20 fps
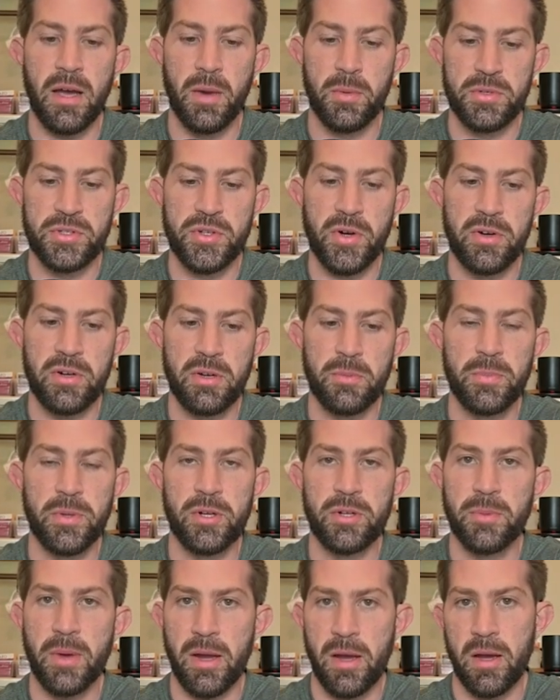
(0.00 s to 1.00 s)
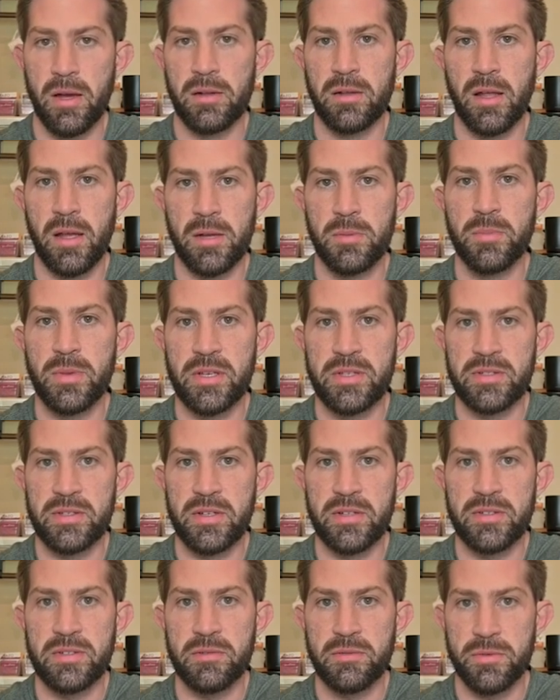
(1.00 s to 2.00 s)
I was starting to build my online
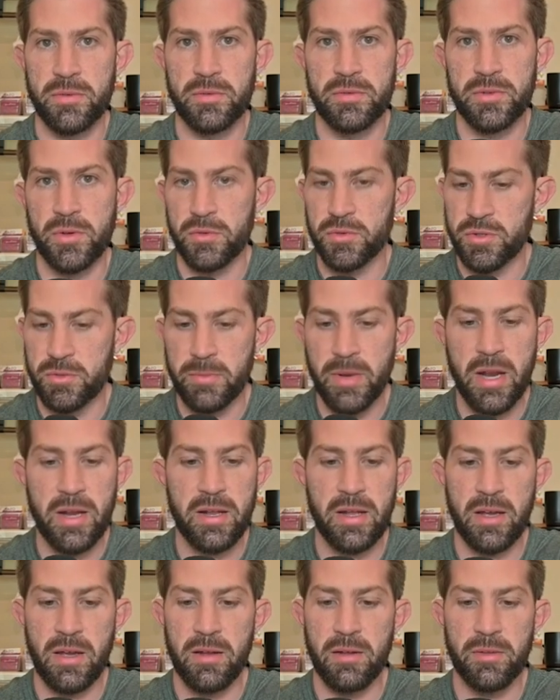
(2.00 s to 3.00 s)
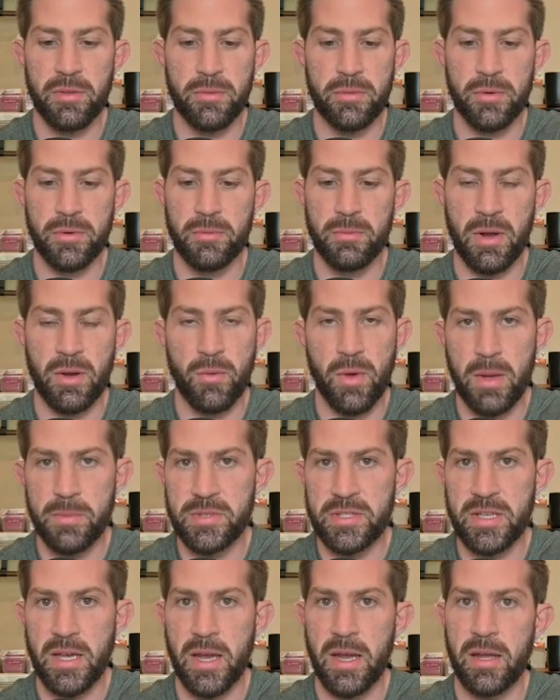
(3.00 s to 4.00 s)
business through social media, through my
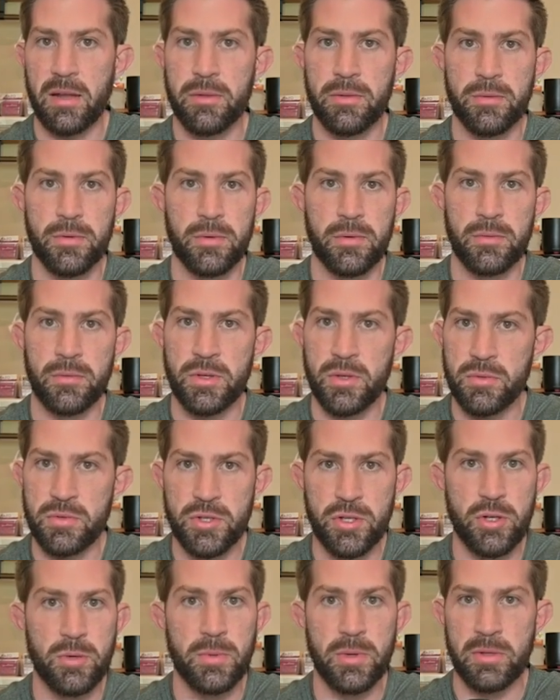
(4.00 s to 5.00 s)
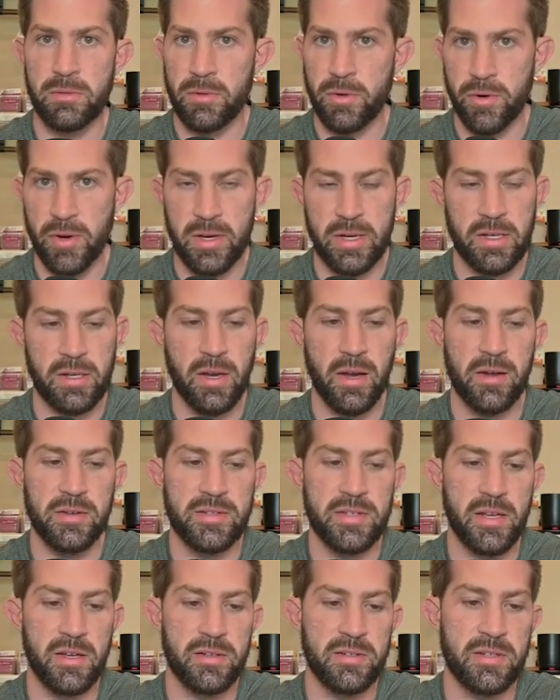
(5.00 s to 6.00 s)
website, through YouTube and creating
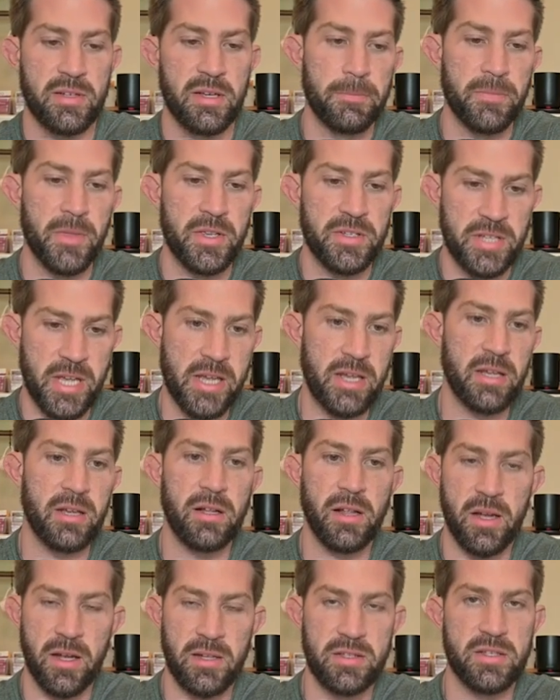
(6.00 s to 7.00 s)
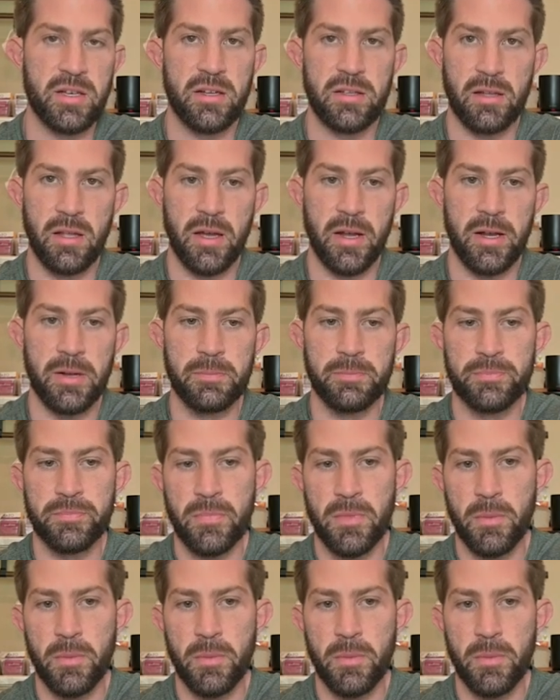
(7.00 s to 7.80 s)
content and taking clients online.